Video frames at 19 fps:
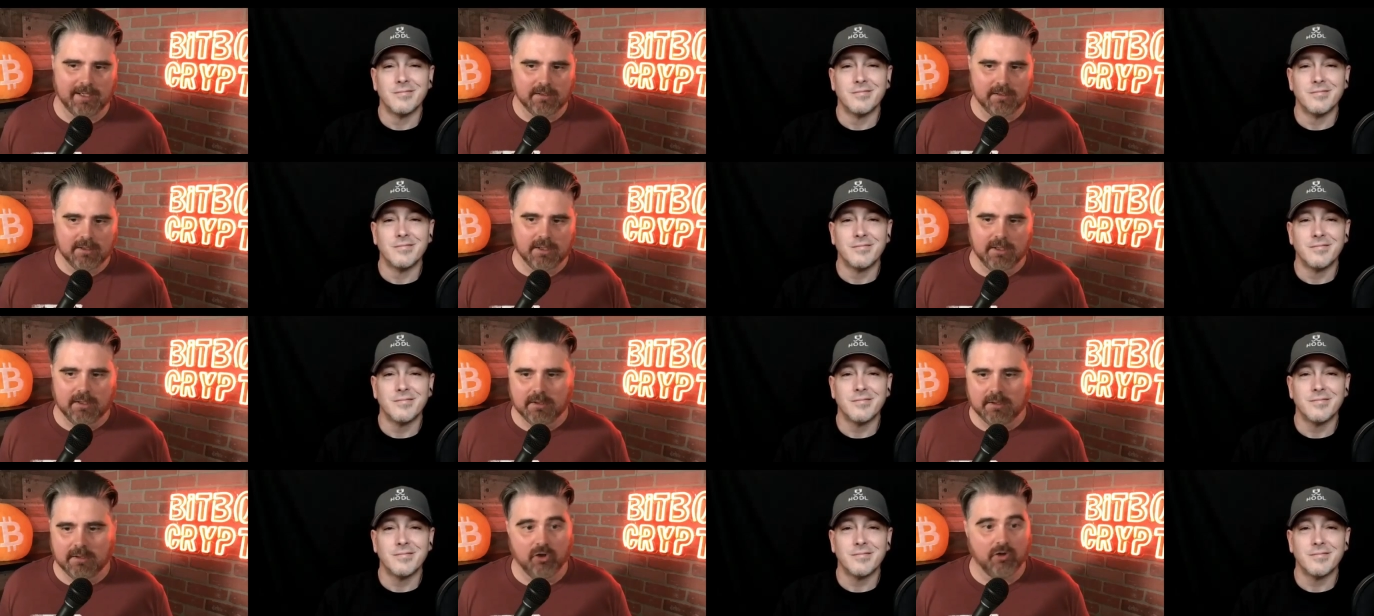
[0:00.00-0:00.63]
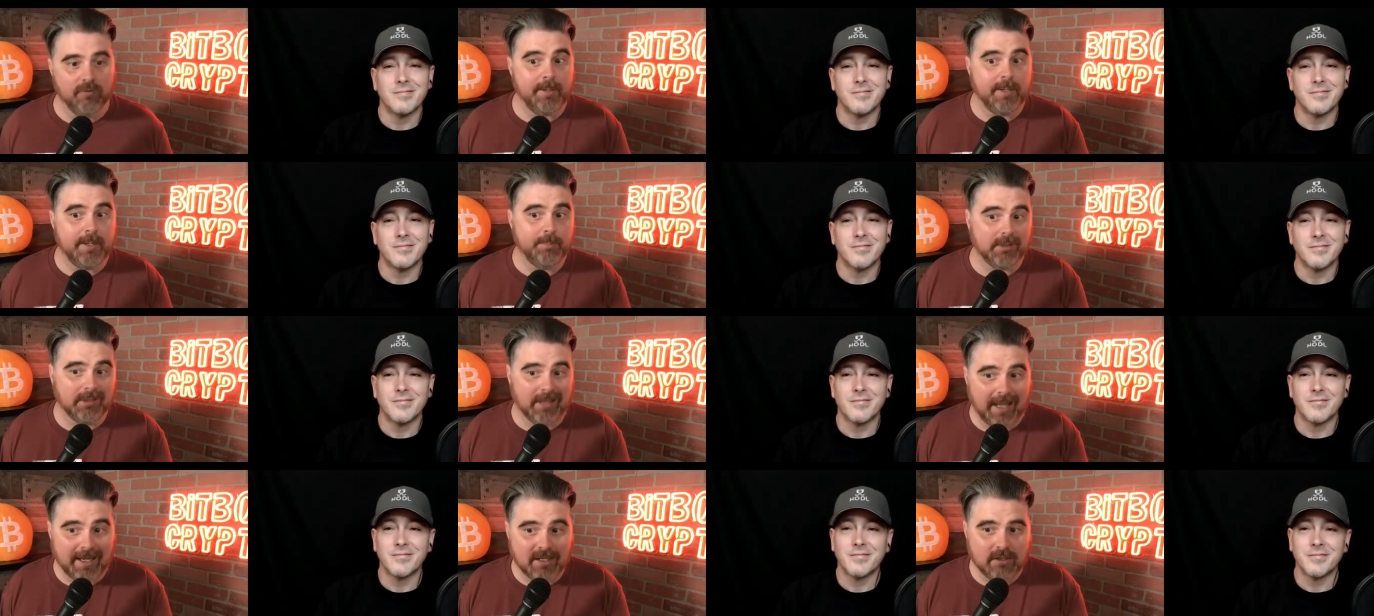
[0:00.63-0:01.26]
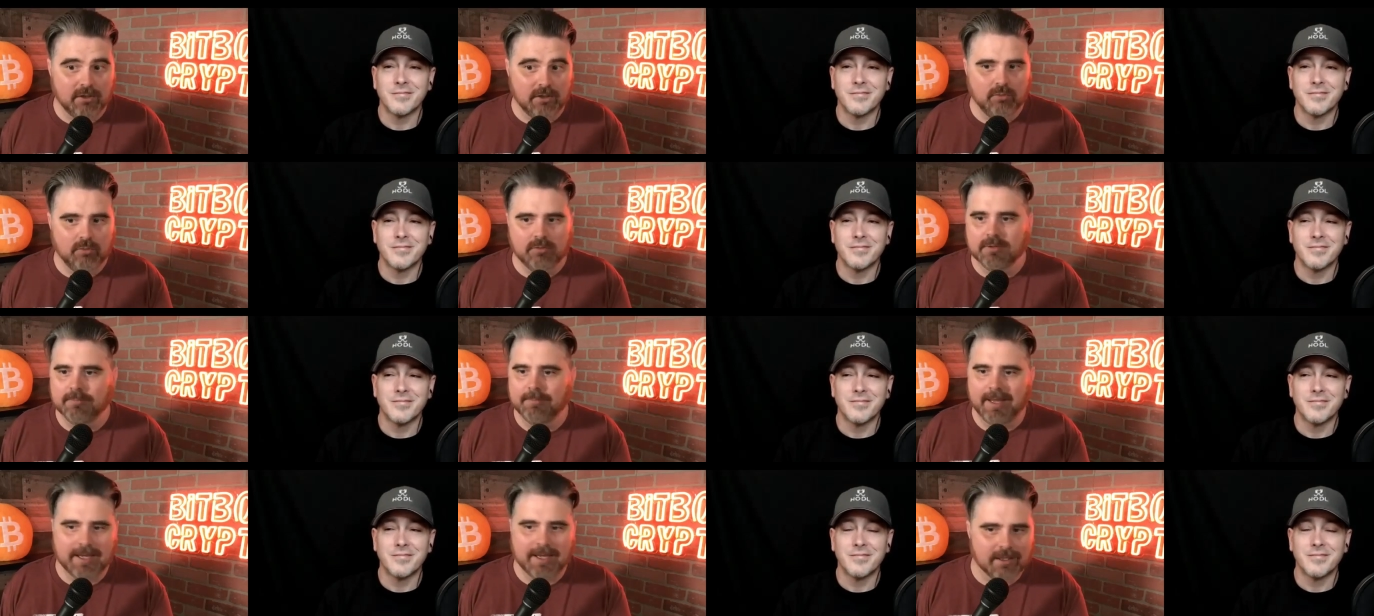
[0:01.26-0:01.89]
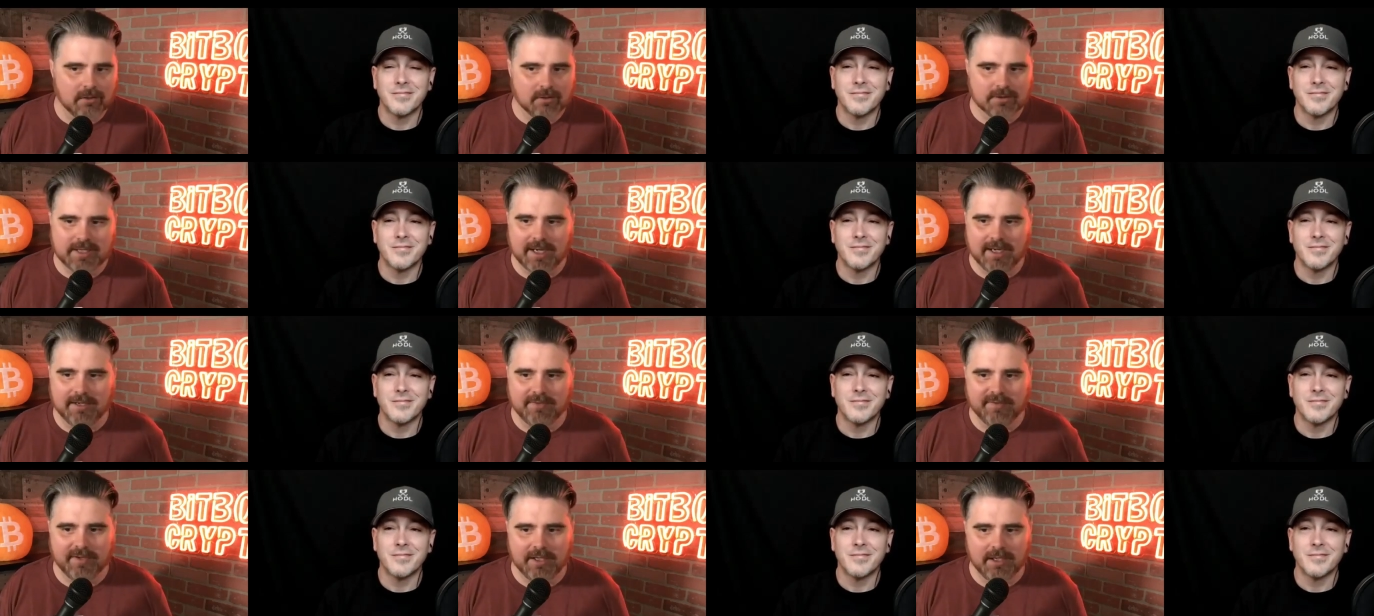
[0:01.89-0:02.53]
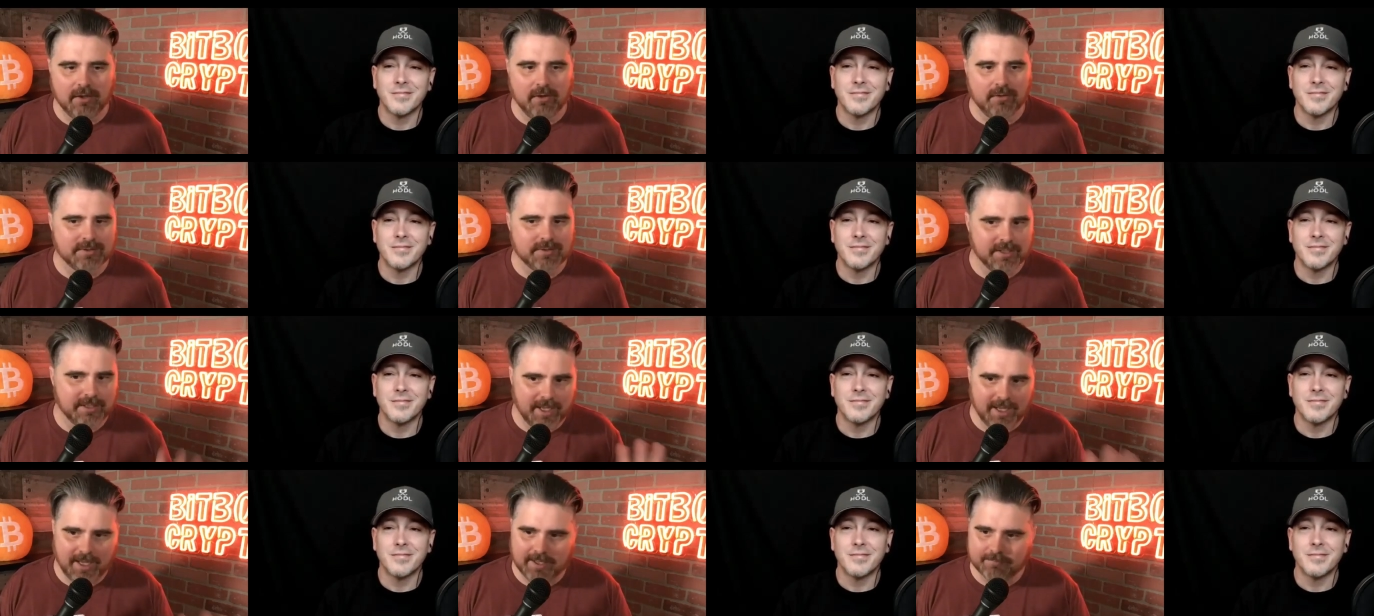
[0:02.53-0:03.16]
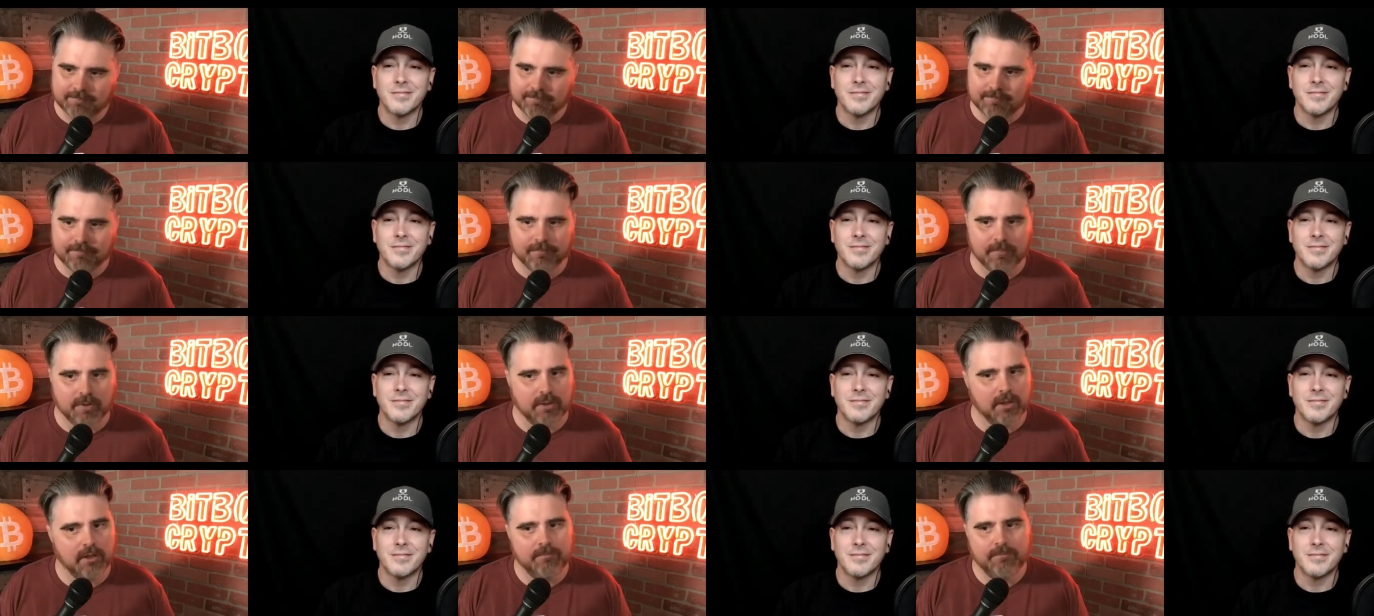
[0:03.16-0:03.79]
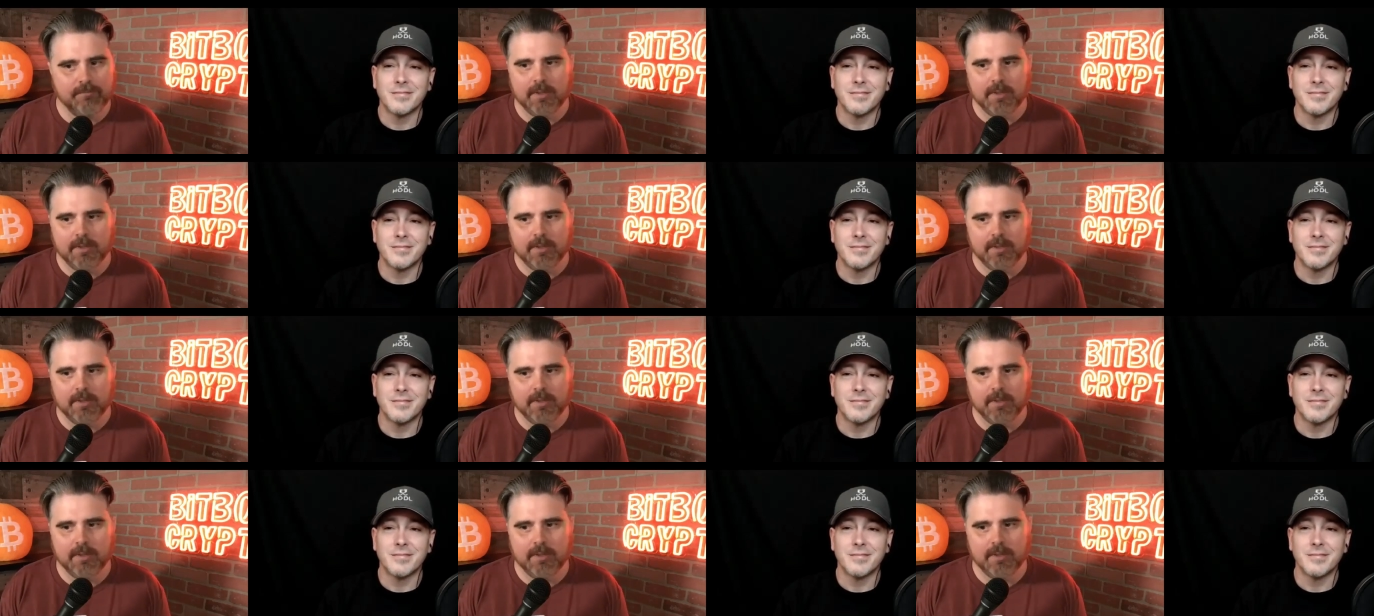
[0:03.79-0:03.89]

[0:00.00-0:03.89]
Speaker 1: And, you know, if people like you, you make entertaining videos, then hey, you know,